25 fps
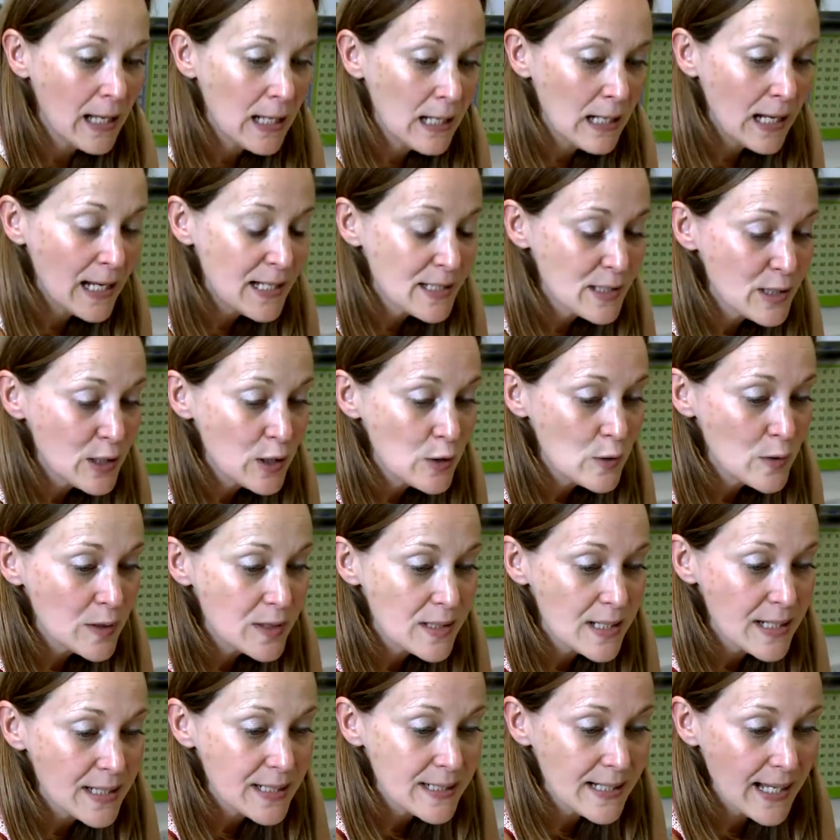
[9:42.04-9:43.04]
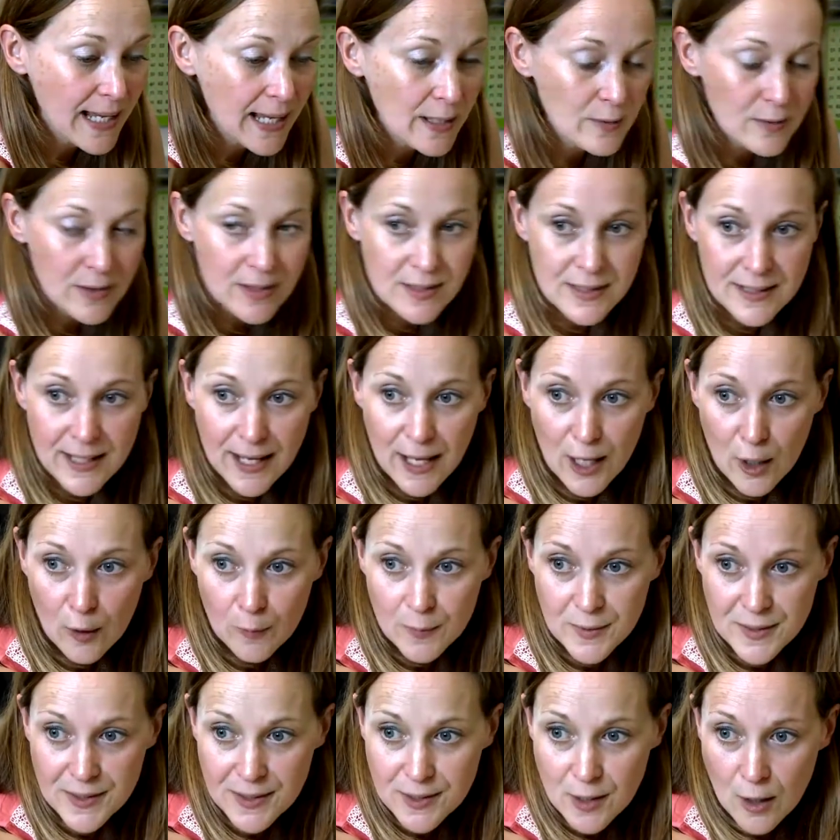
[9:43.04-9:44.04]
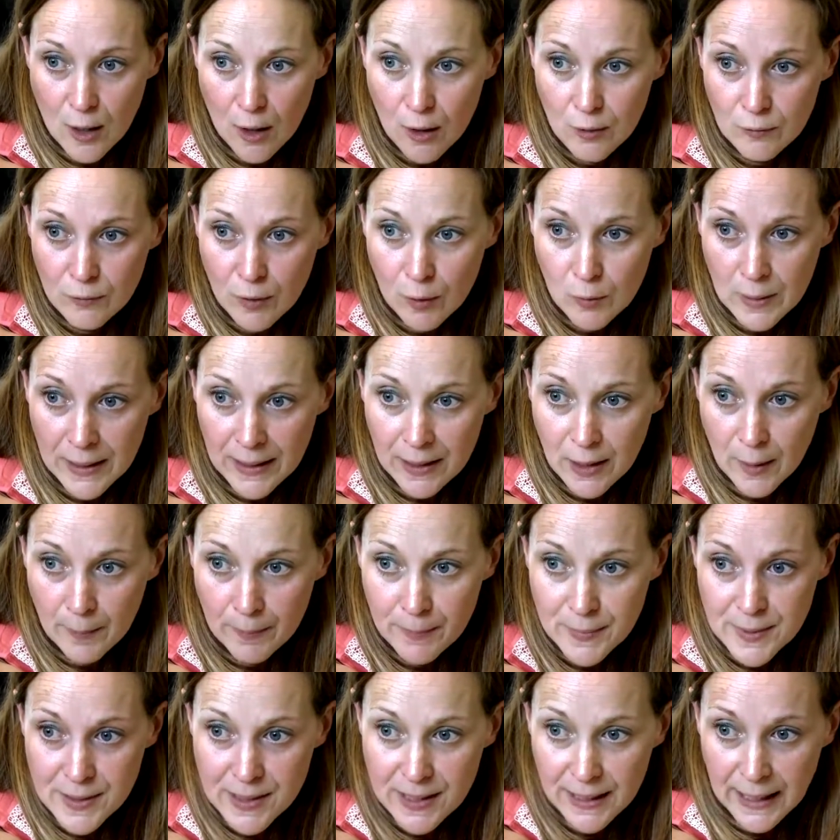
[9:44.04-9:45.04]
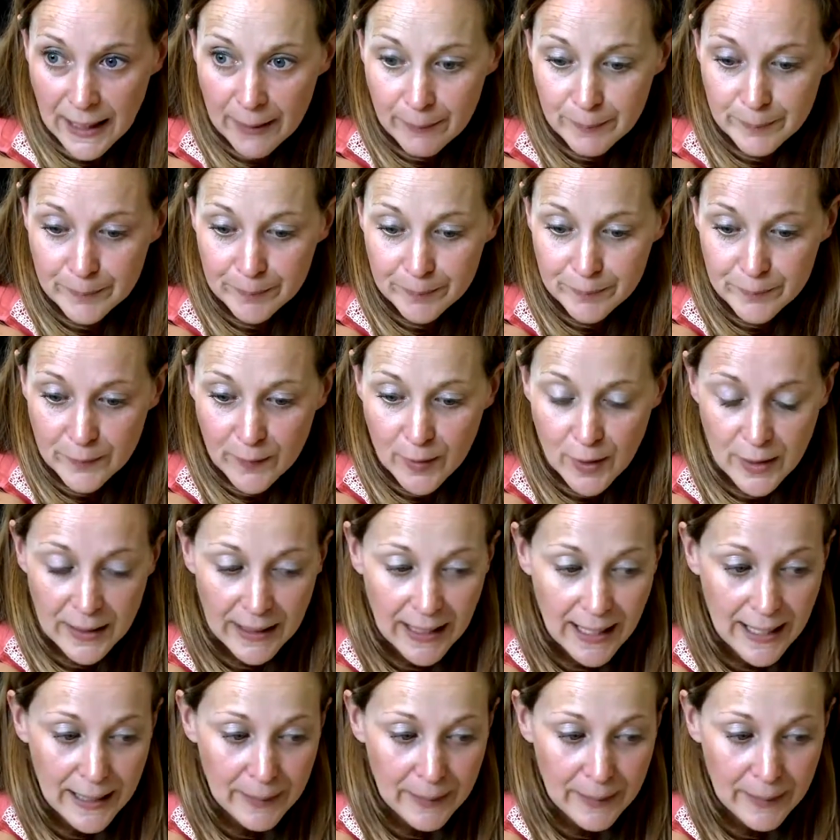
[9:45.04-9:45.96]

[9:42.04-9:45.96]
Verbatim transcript: Let's use these counters to help us start our rolling numbers again. Okay,